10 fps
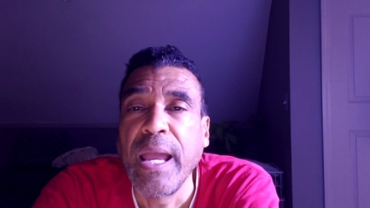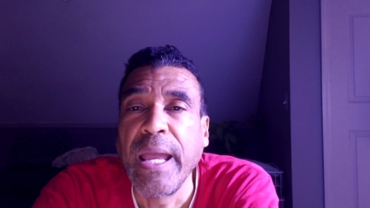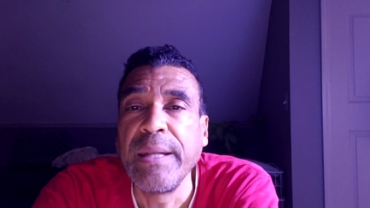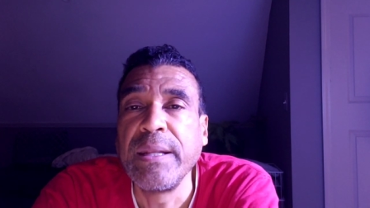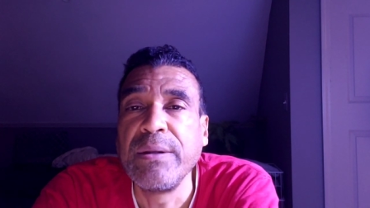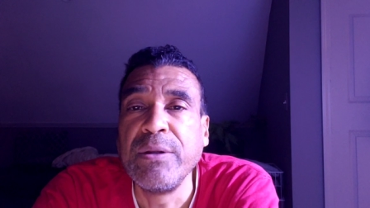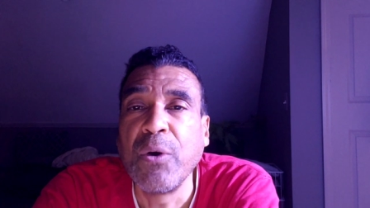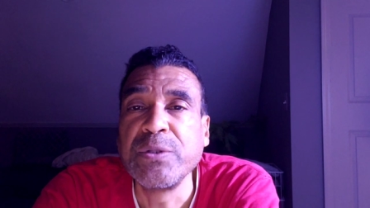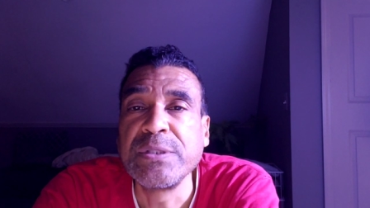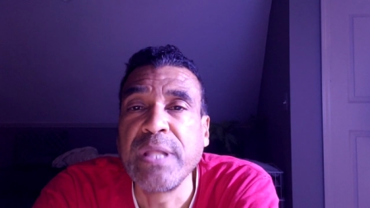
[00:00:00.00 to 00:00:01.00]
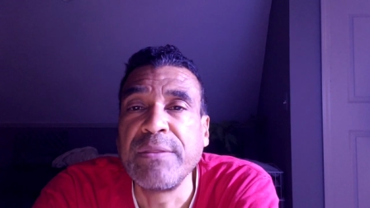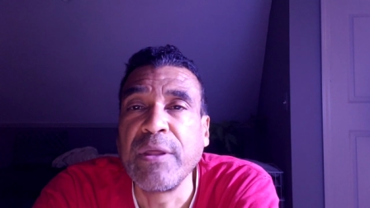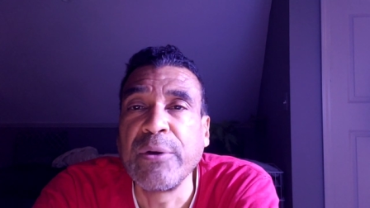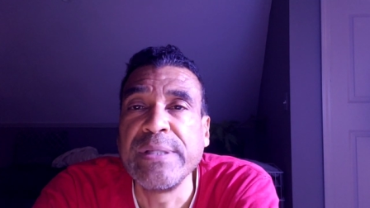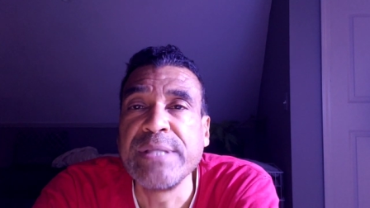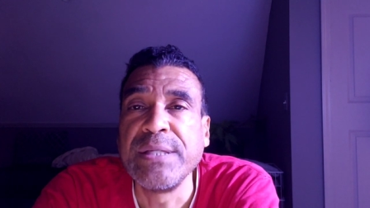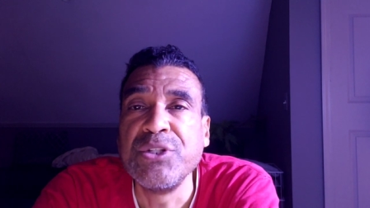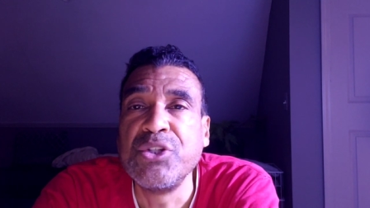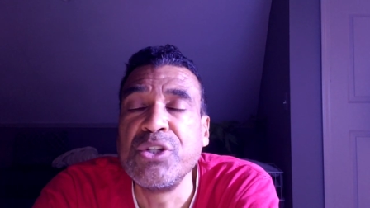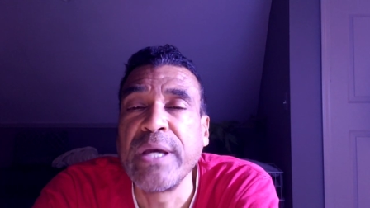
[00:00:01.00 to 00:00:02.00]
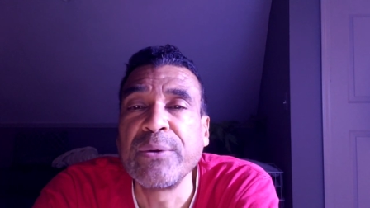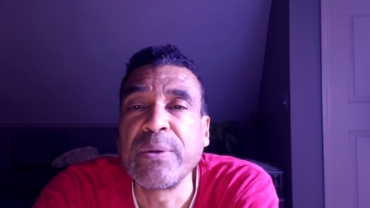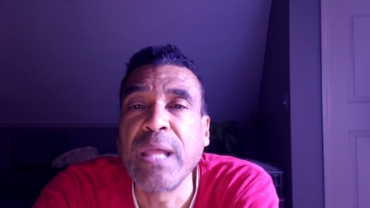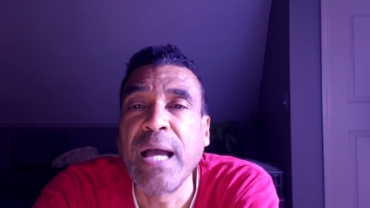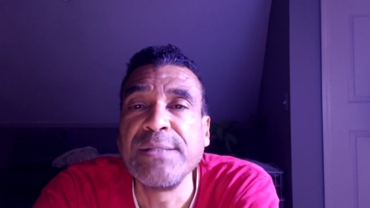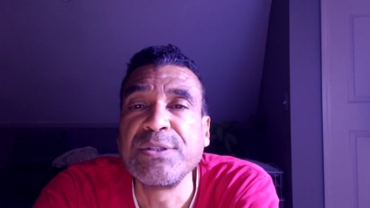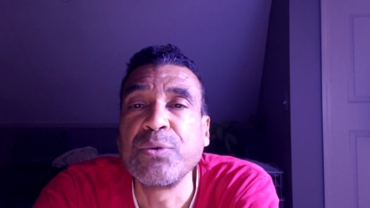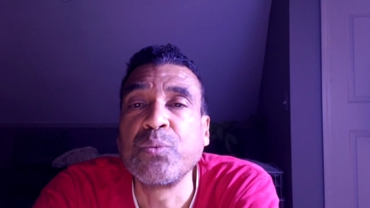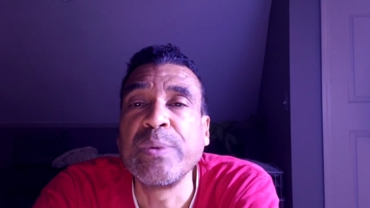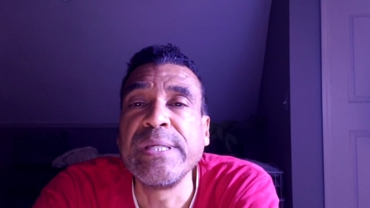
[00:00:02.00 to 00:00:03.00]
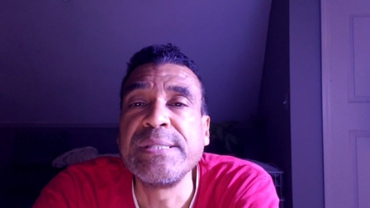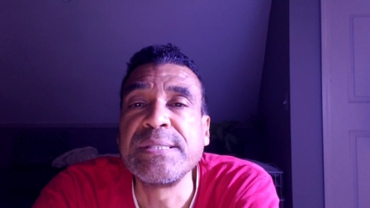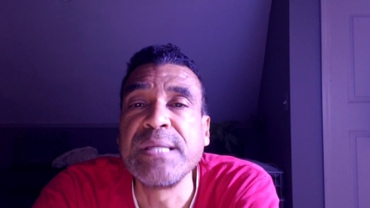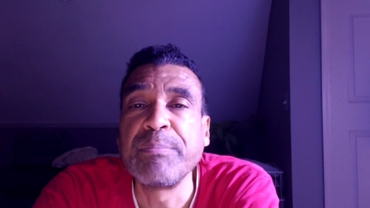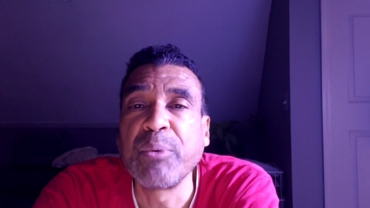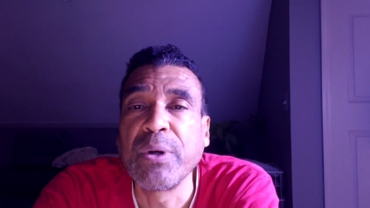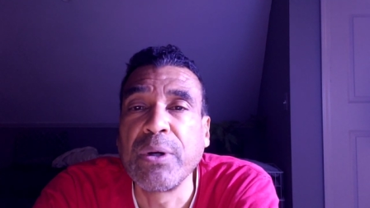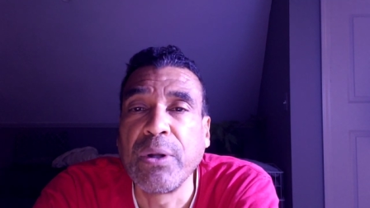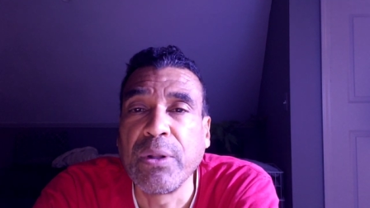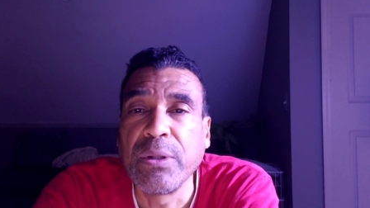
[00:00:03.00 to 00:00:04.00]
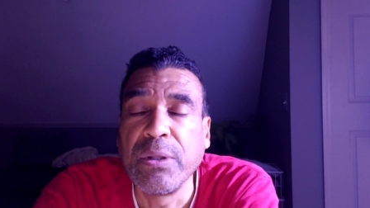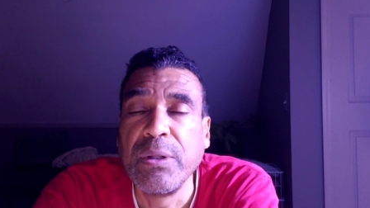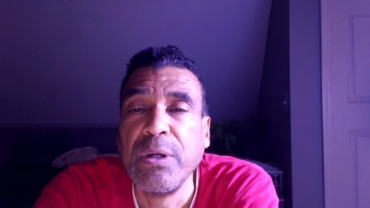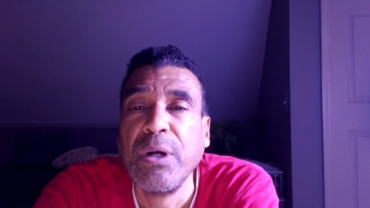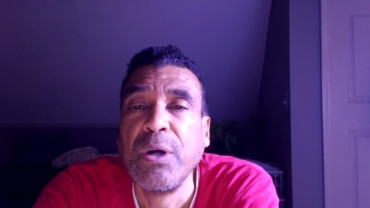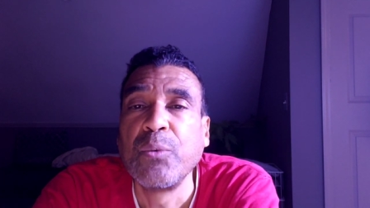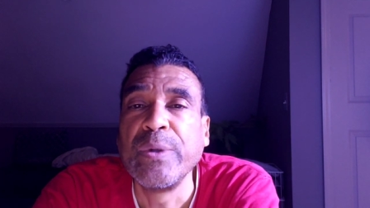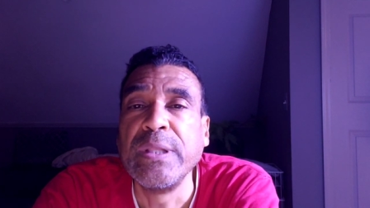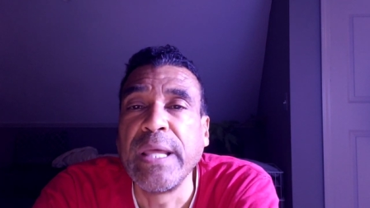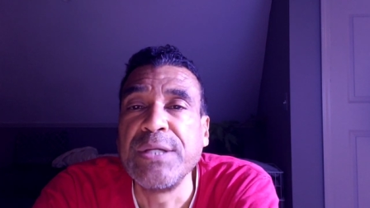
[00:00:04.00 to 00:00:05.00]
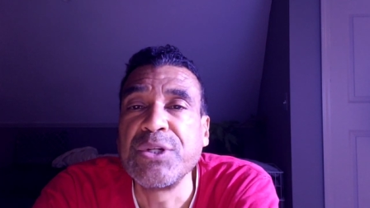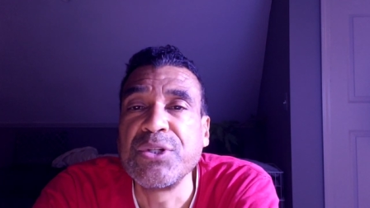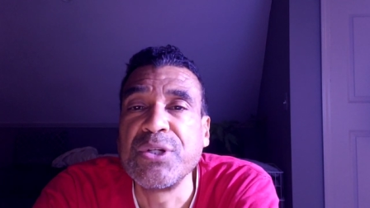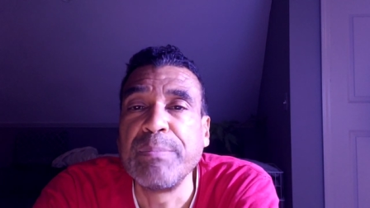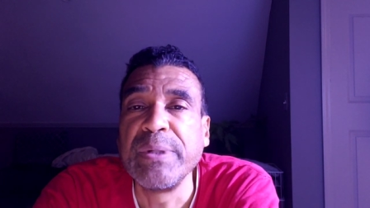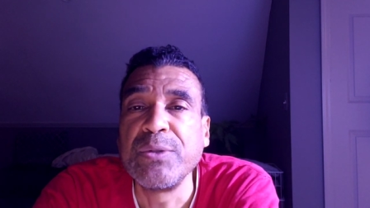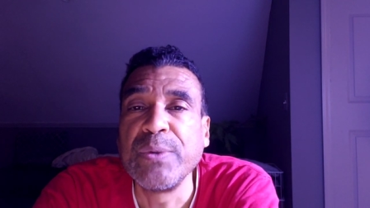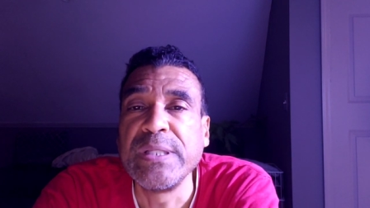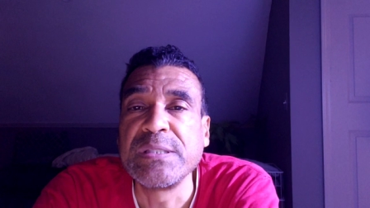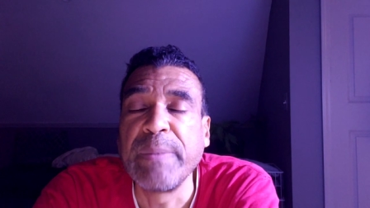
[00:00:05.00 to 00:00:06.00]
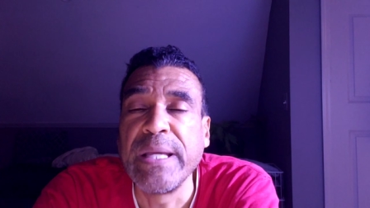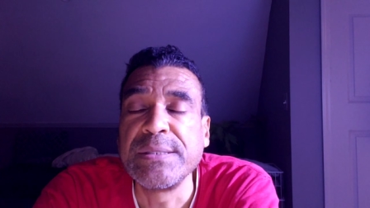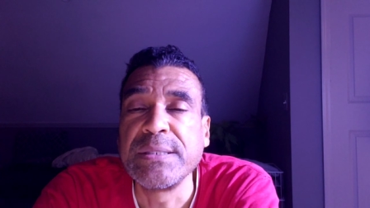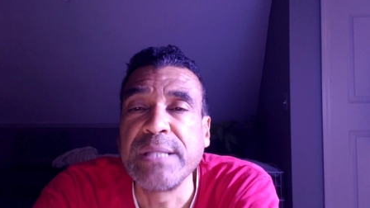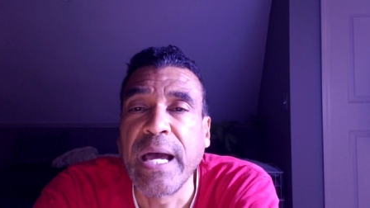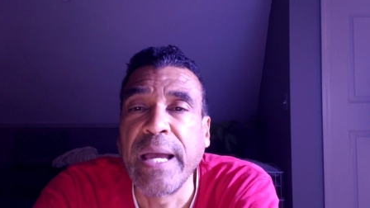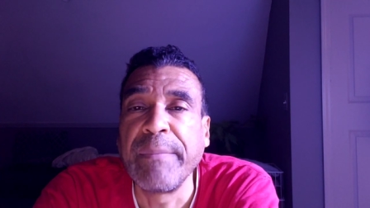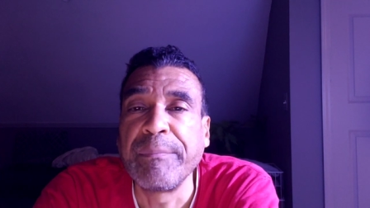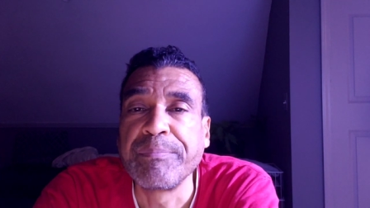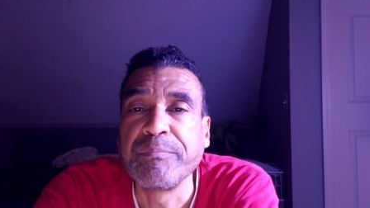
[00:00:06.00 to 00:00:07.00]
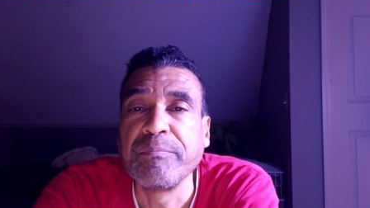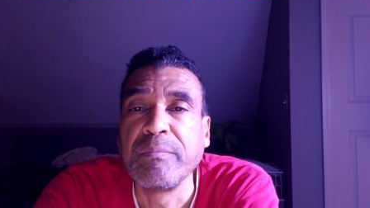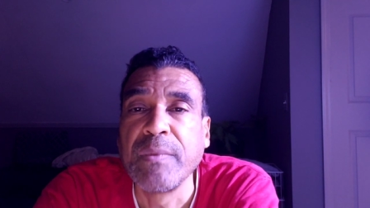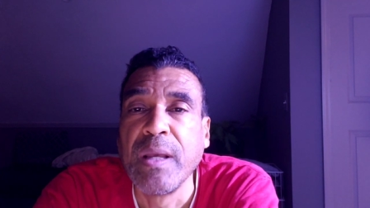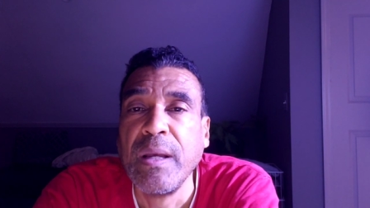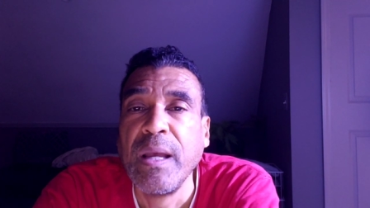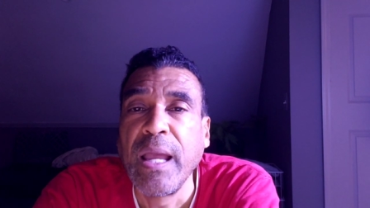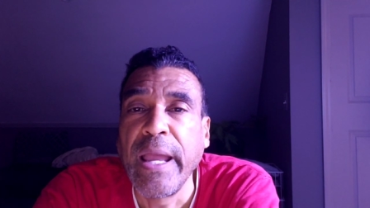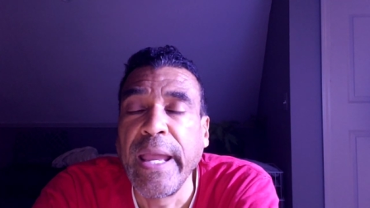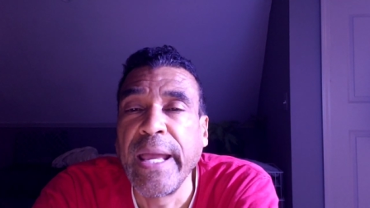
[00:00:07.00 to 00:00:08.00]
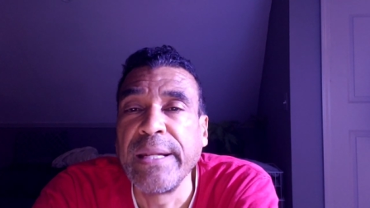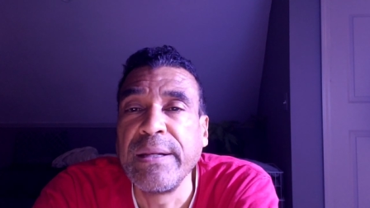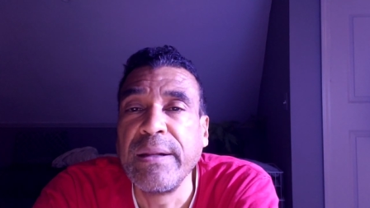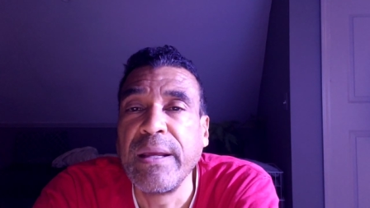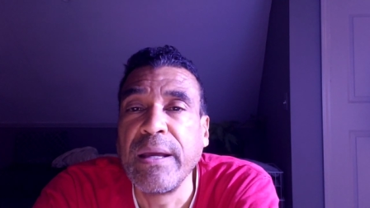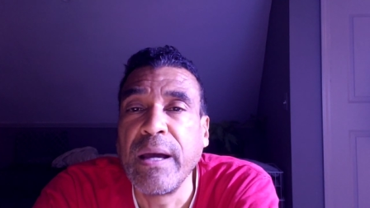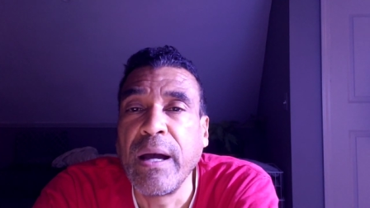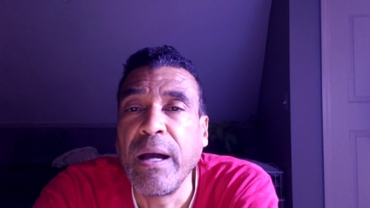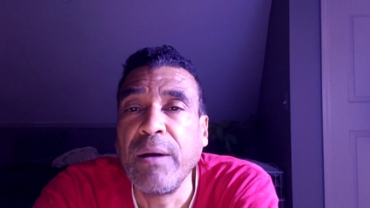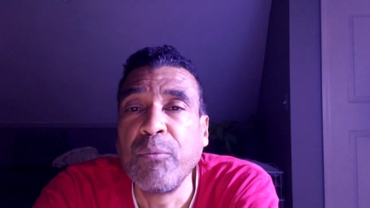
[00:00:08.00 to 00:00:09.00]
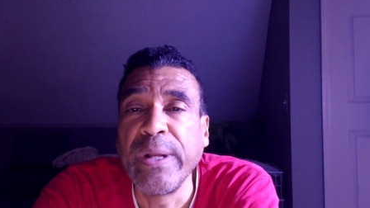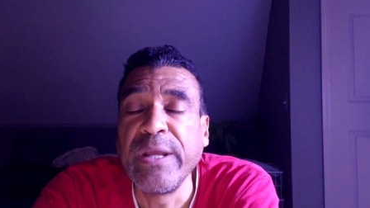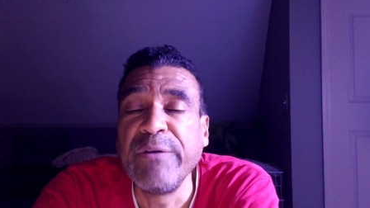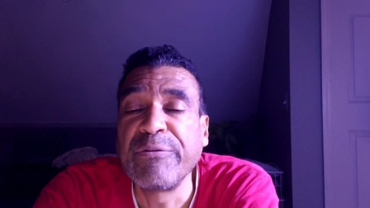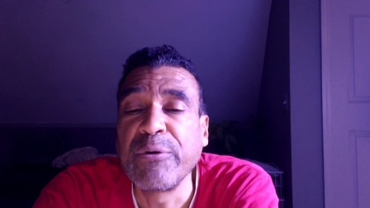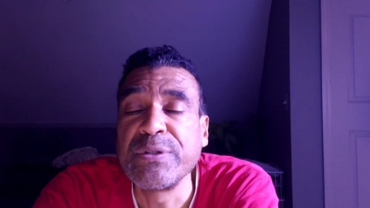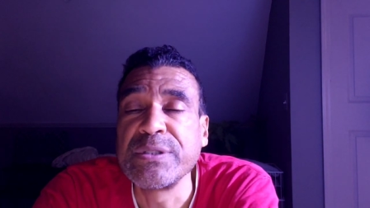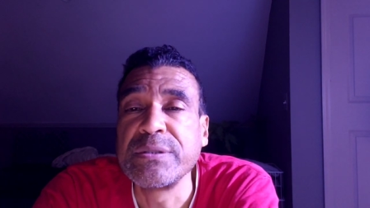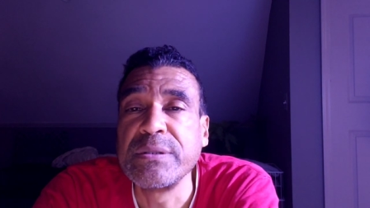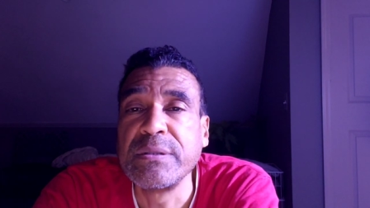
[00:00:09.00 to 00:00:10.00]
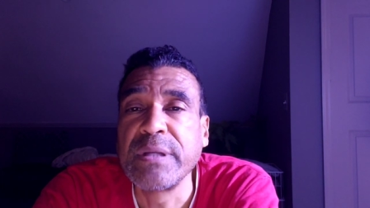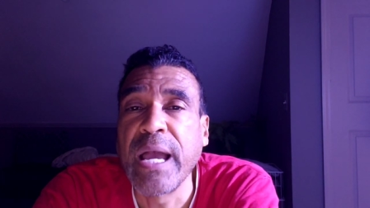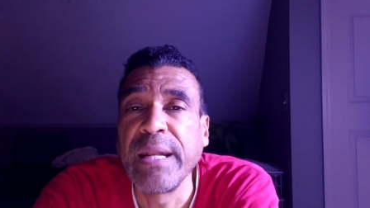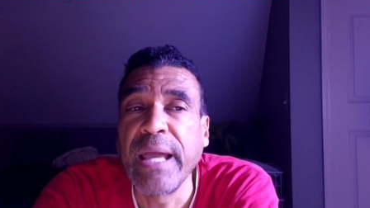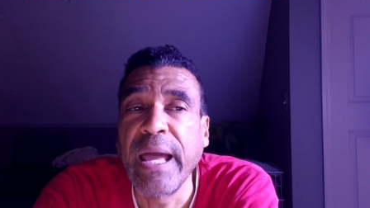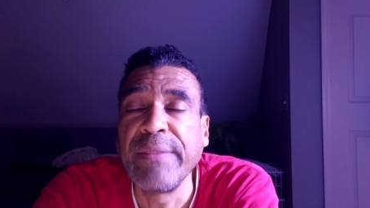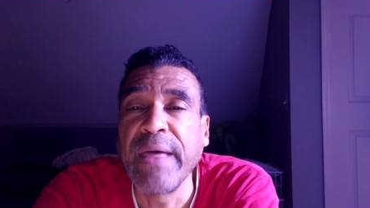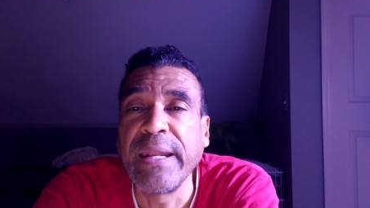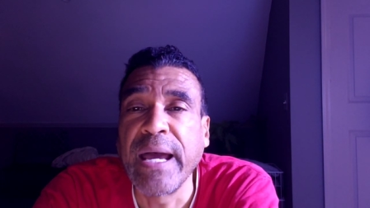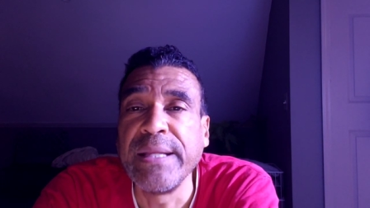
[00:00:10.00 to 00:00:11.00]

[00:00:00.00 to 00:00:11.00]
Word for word: and notes that there is a generalized reciprocal relationship between space and time. And uh, when he first kind of had that